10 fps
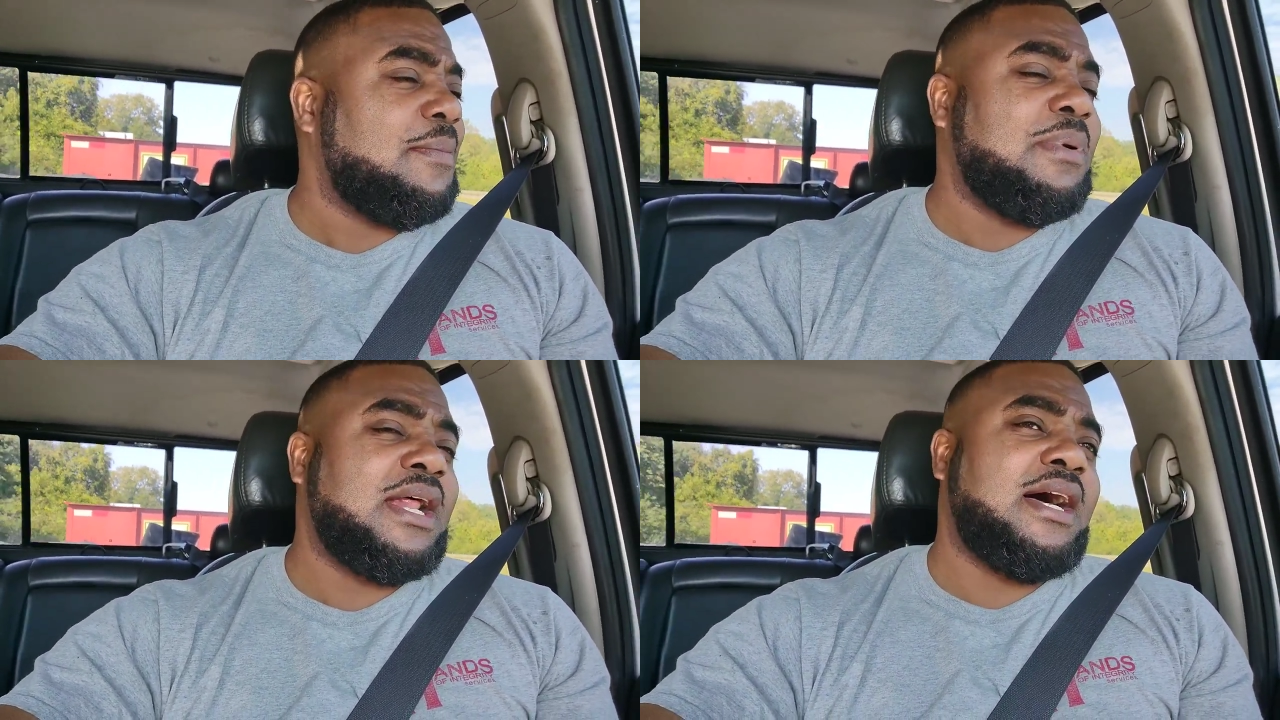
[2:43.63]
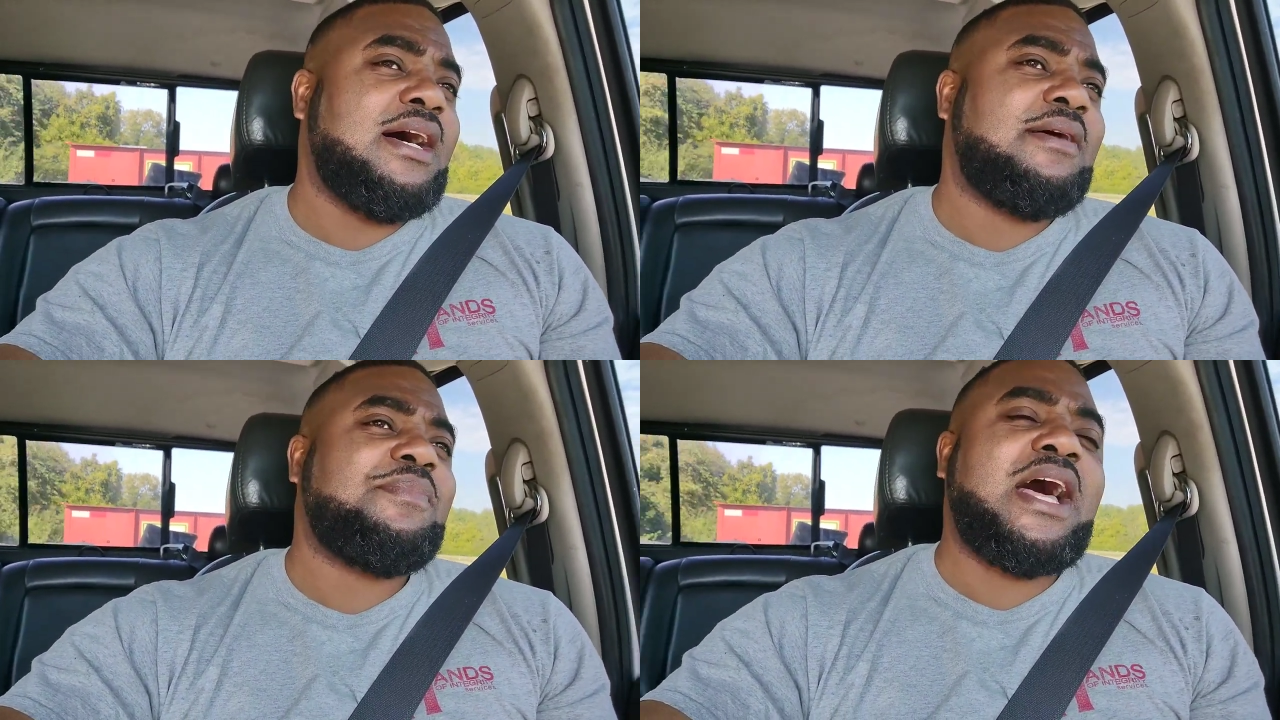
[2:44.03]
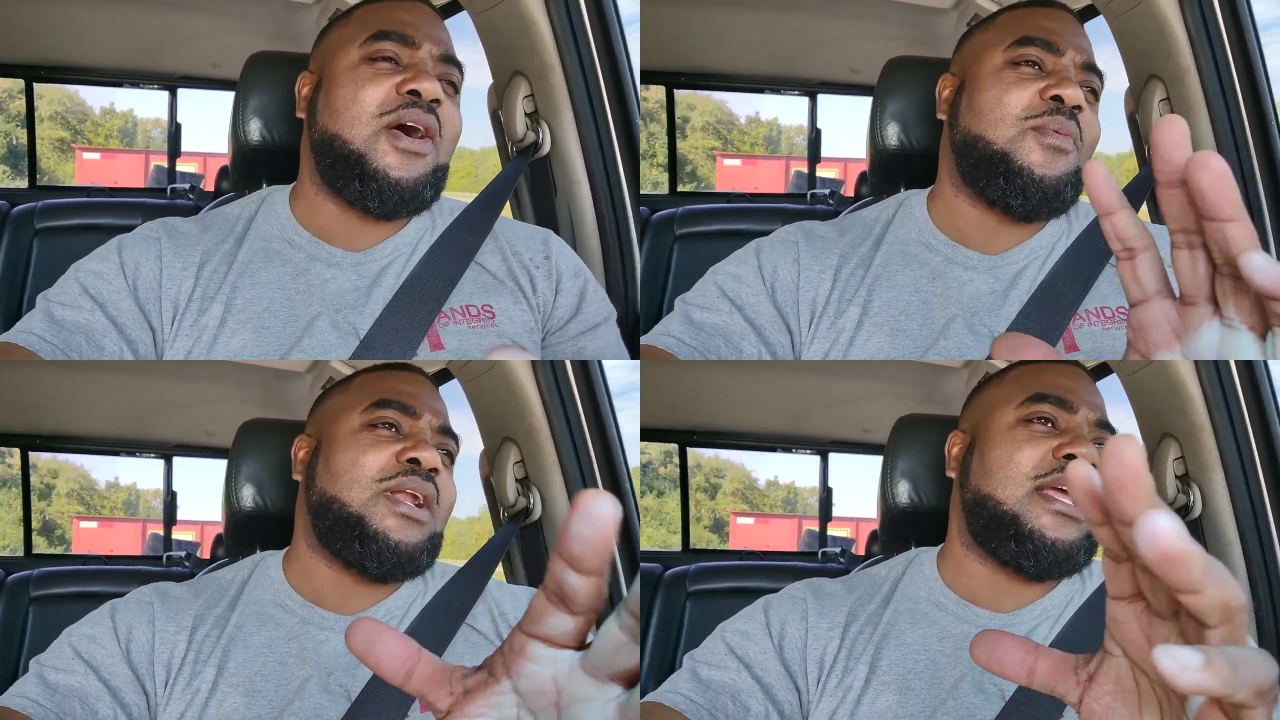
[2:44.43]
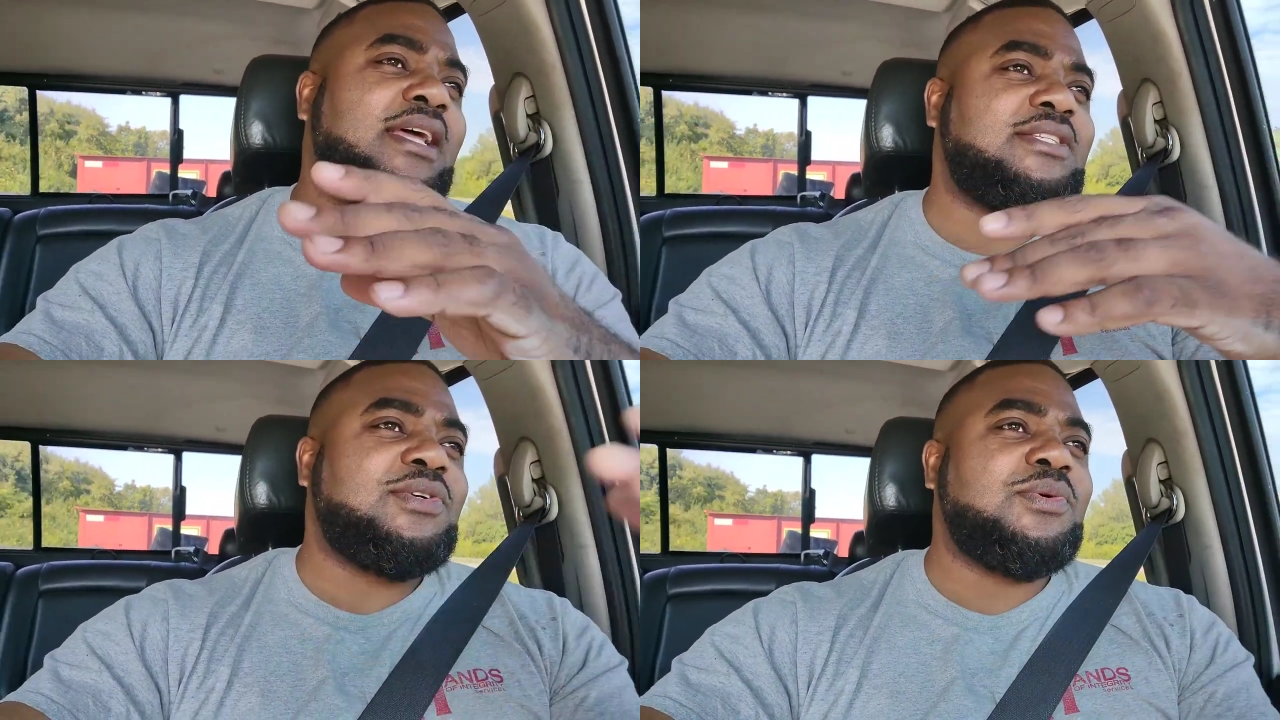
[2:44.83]
But uh, I don't want to
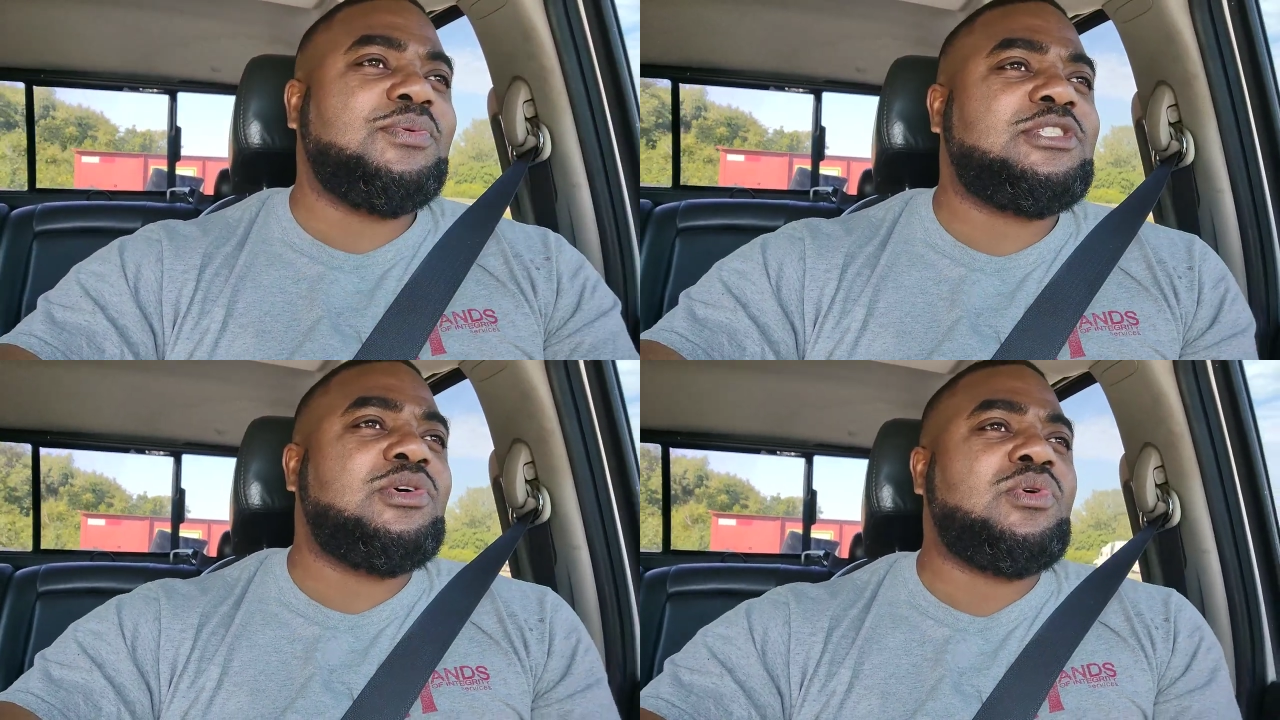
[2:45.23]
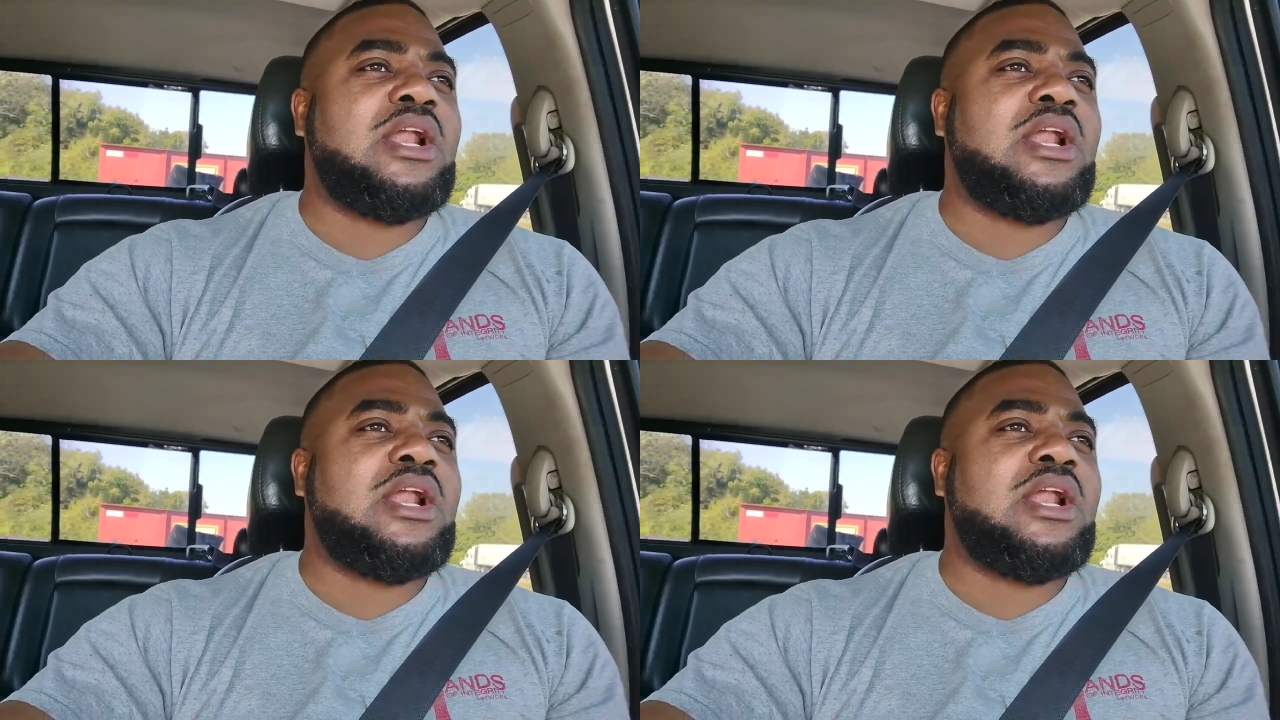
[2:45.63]
get too too.